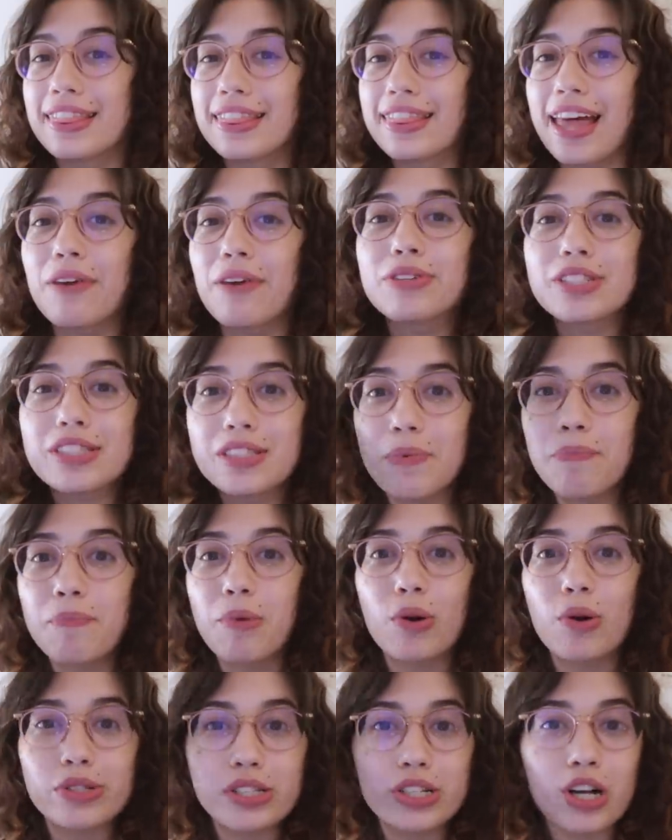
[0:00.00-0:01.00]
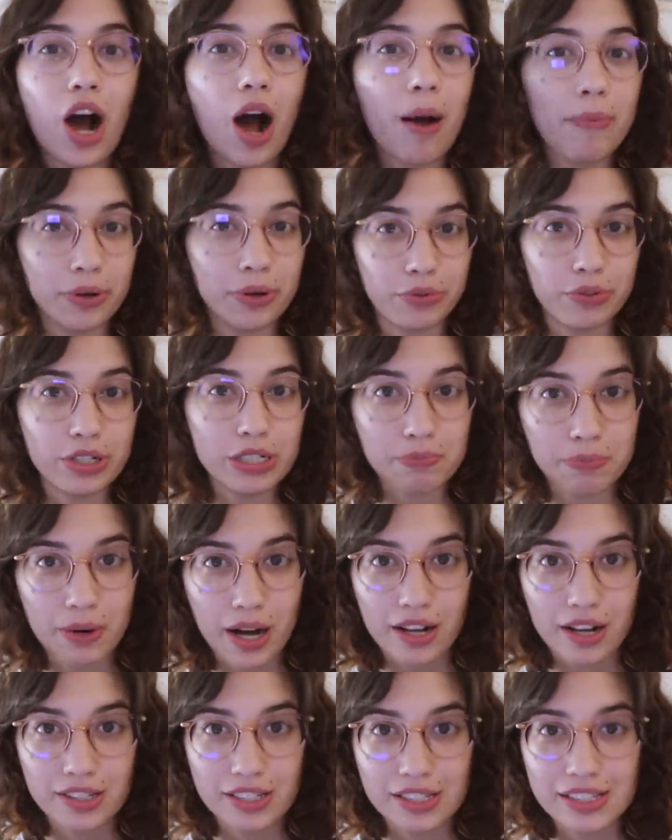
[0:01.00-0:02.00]
That was the most common
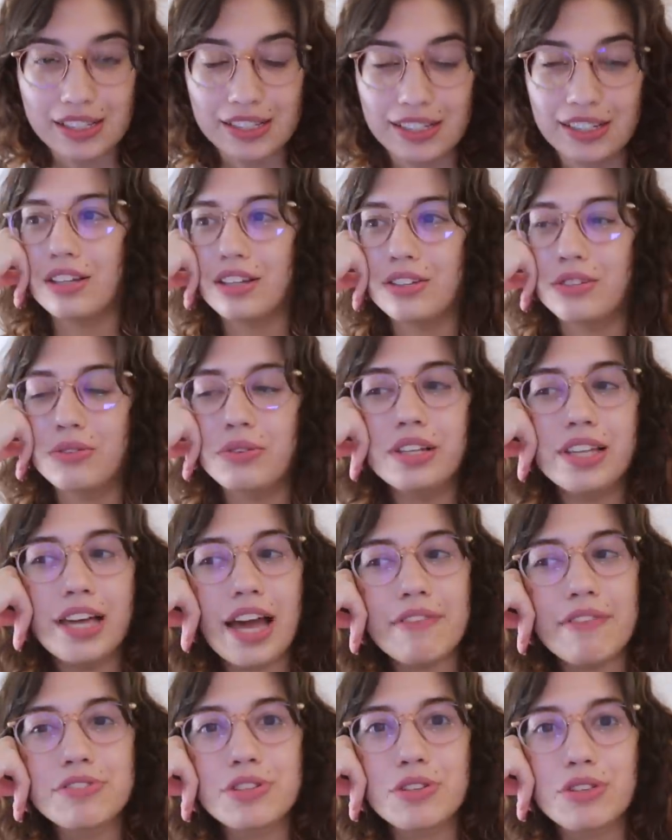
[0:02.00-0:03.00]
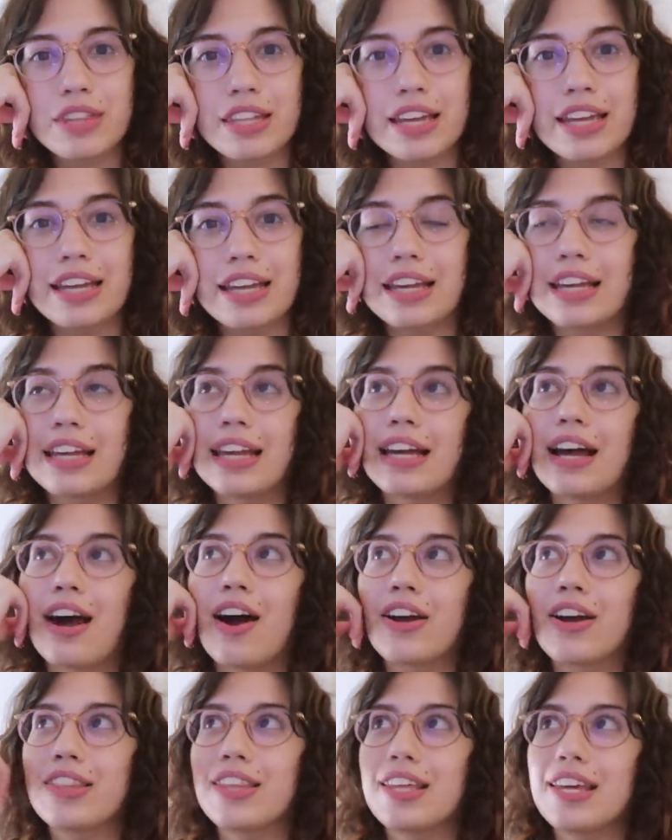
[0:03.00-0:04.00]
response. You really have to think,
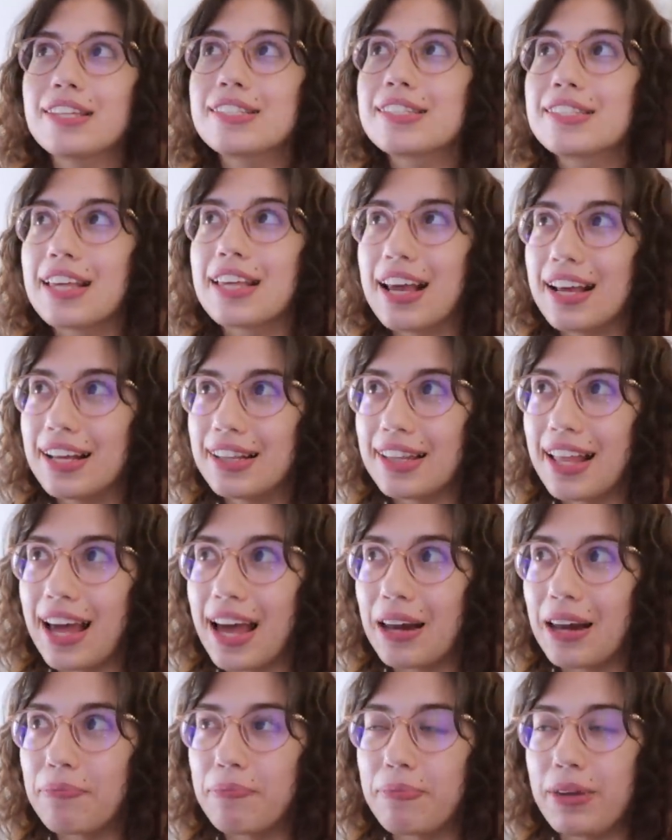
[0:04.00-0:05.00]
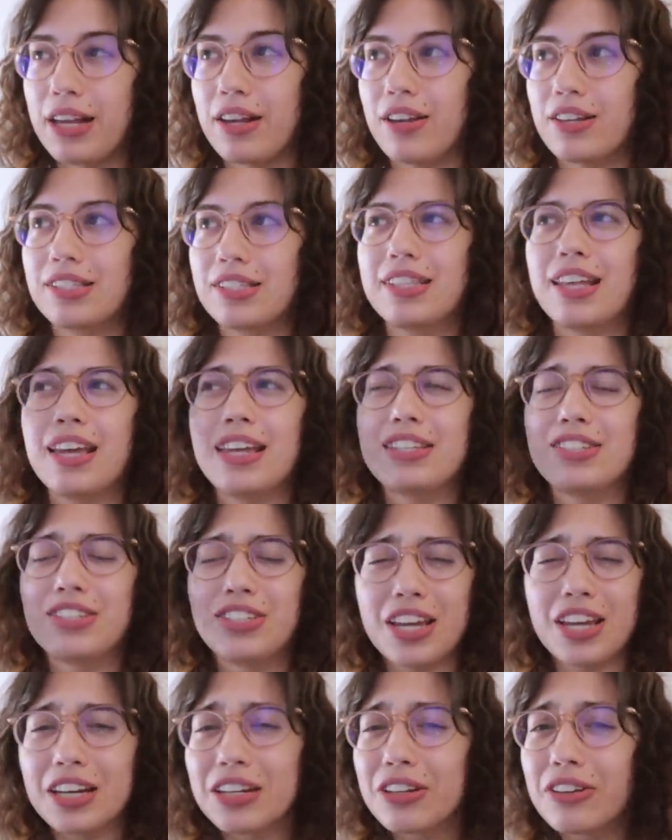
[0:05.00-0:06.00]
are they saying that because they
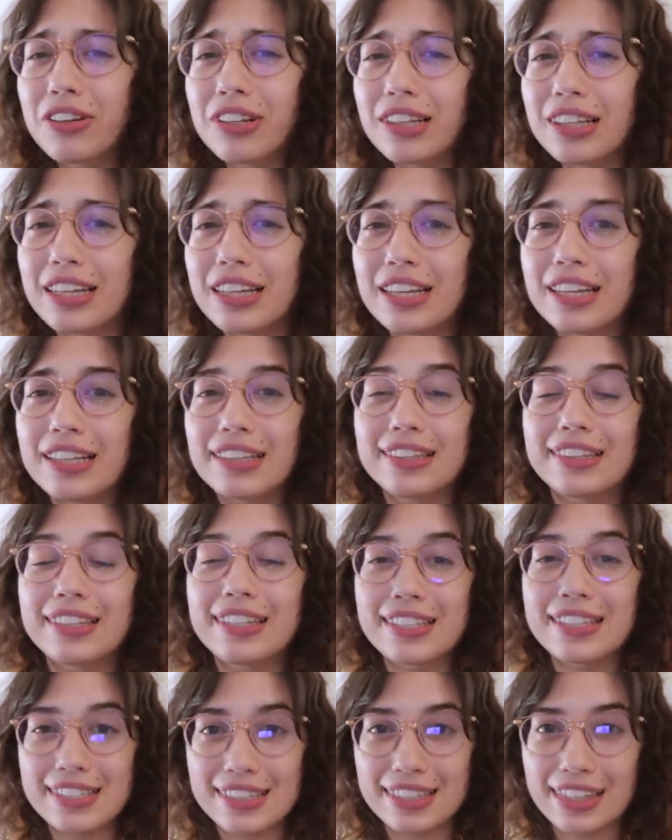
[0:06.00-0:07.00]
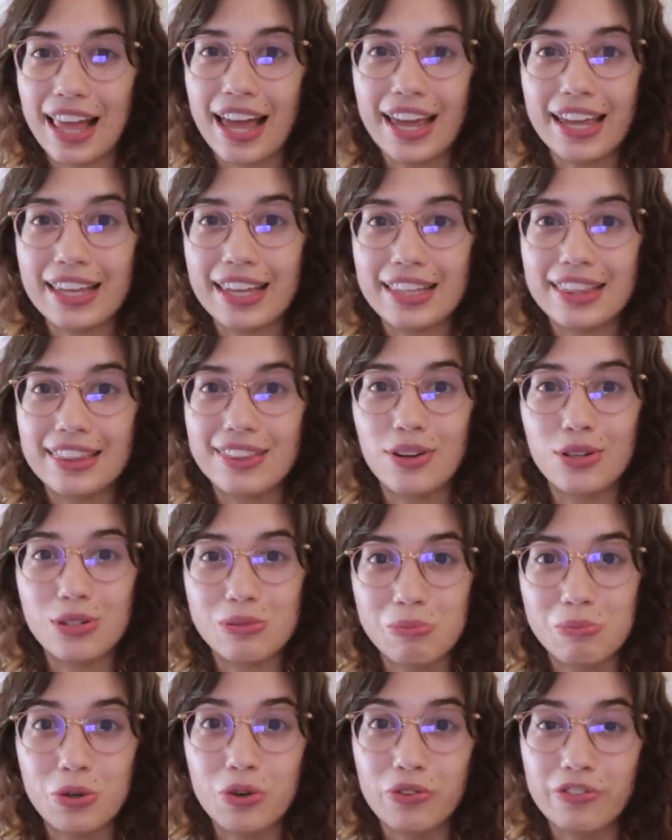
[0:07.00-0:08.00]
genuinely dislike
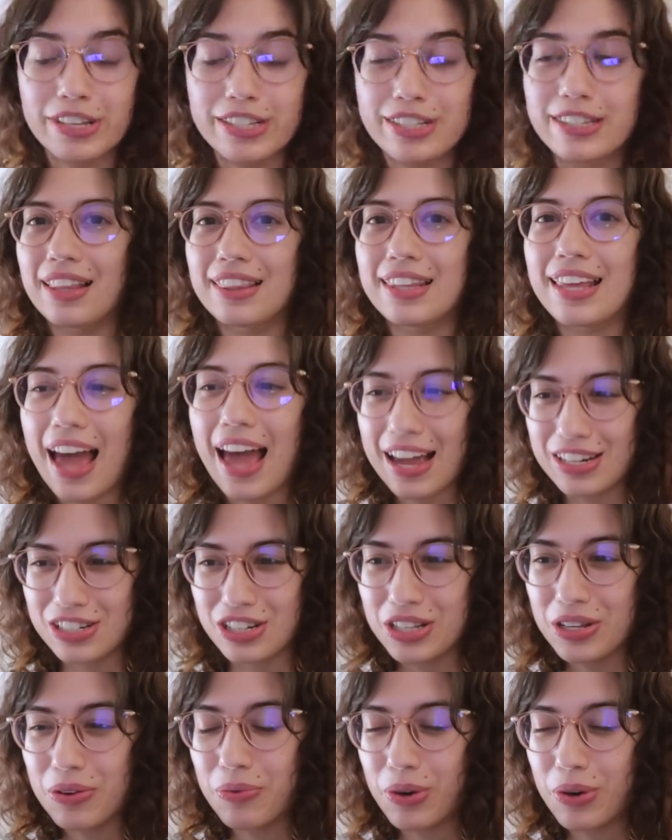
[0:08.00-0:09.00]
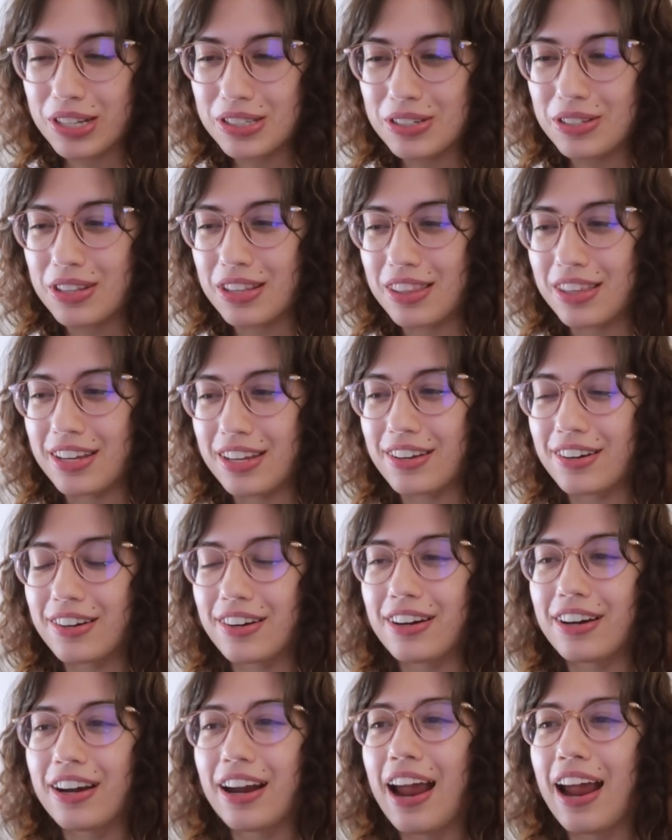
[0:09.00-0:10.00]
those movies? They actually went to the
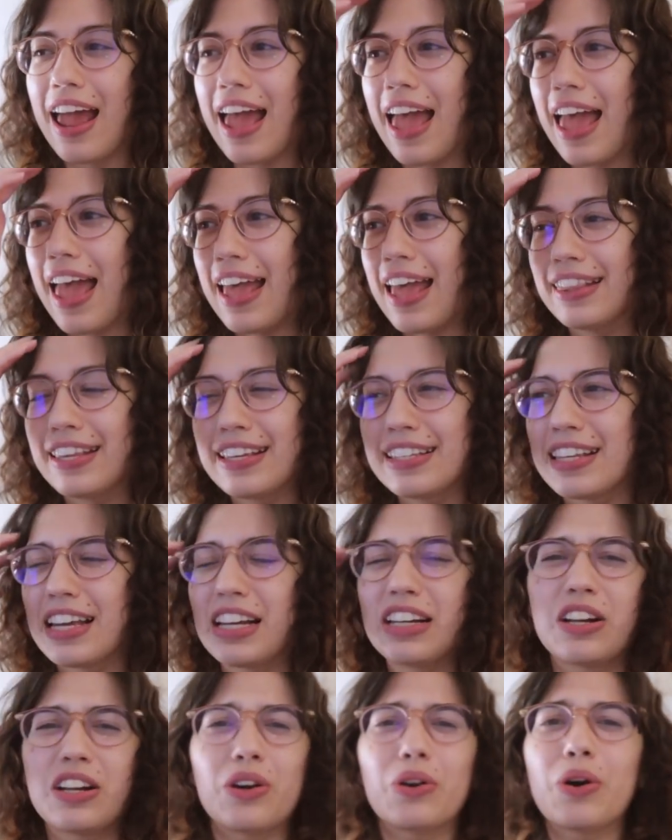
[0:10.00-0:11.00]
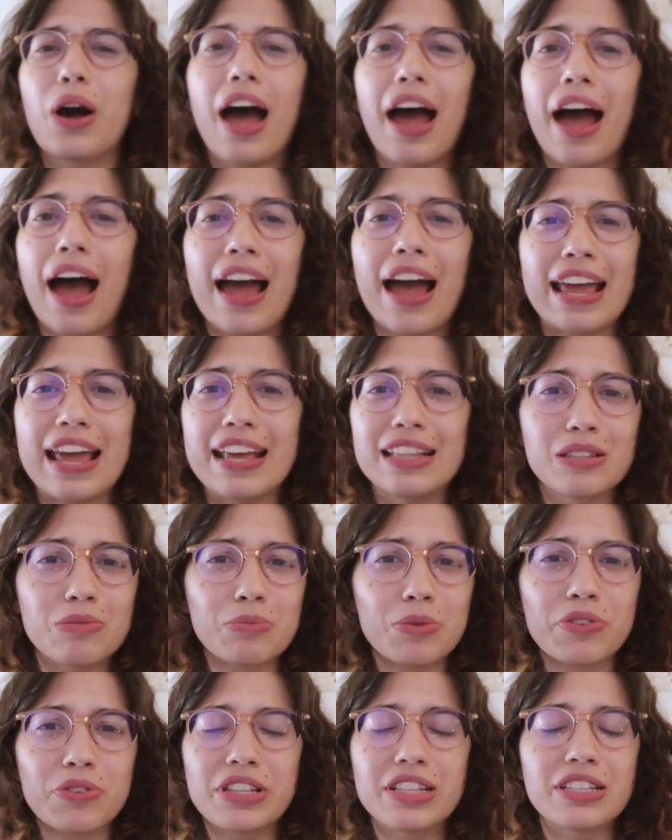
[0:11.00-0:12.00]
theater and they said, no, I hate this
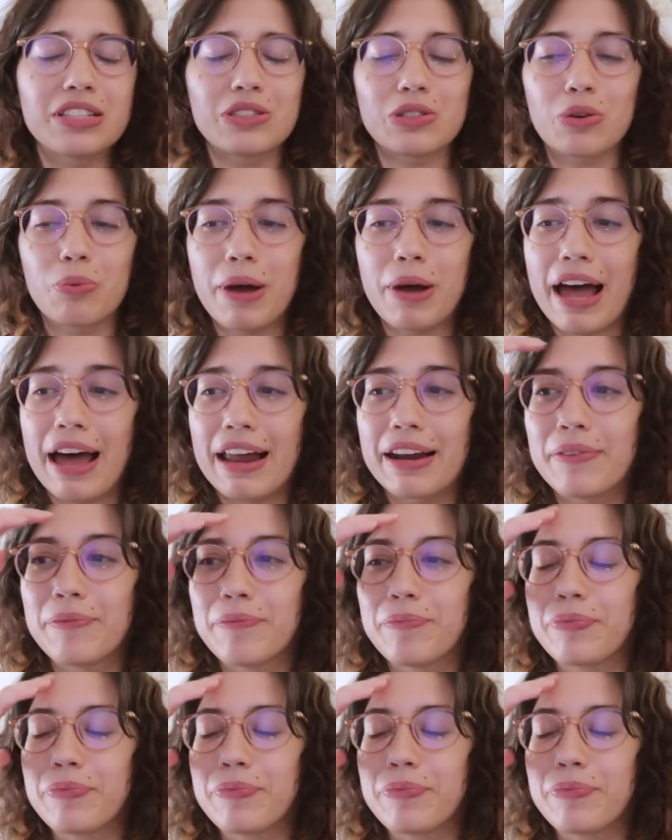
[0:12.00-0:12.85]
movie, this is so bad.